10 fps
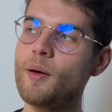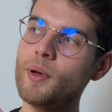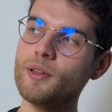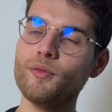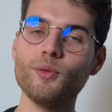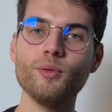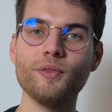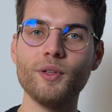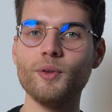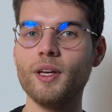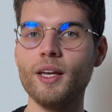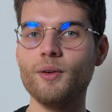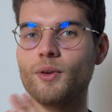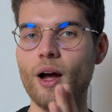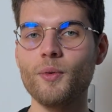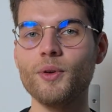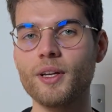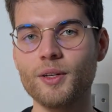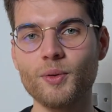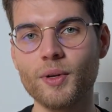I made a full video here on how you
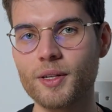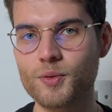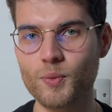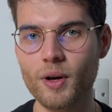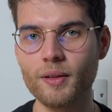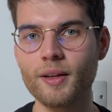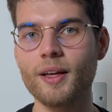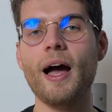can do it as well.